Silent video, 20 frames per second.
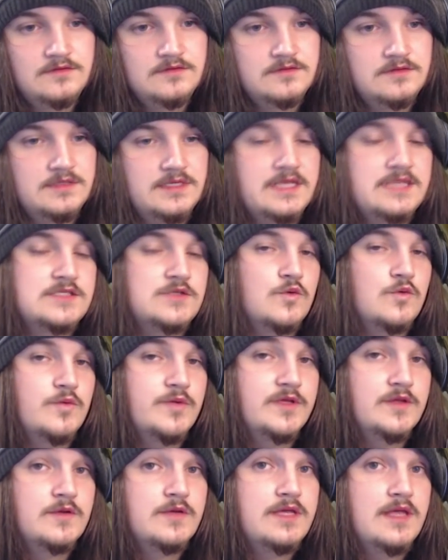Next we'll
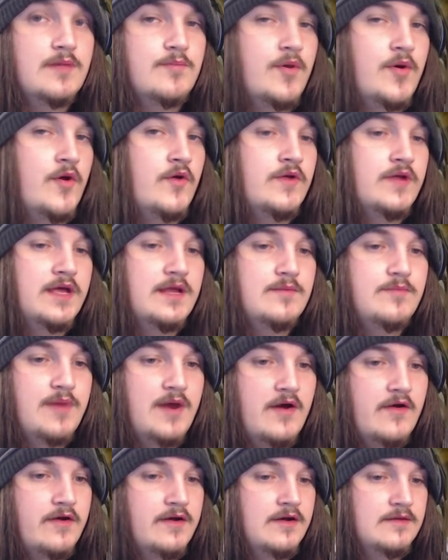be looking at Bonehead
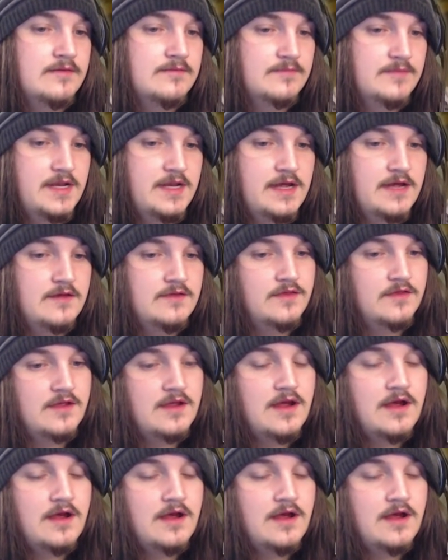Barrier. Now the